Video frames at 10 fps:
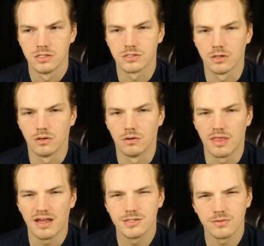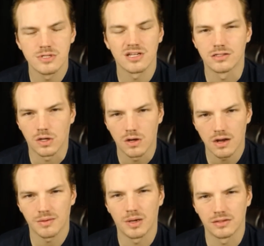So that is the reason I
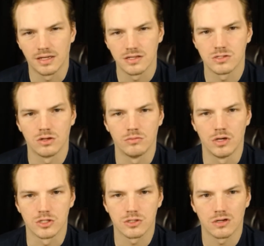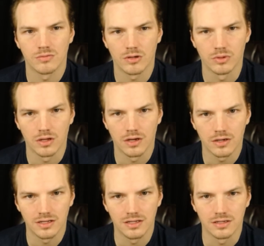talk about that so much. Talk about
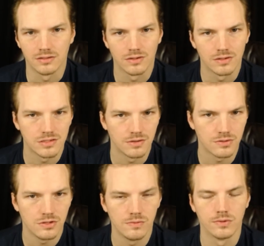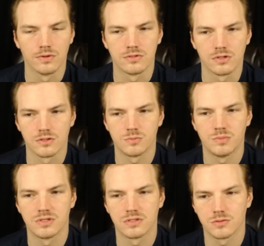blogging and long-tail keywords and all this
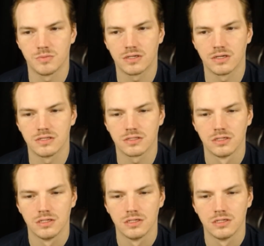business, because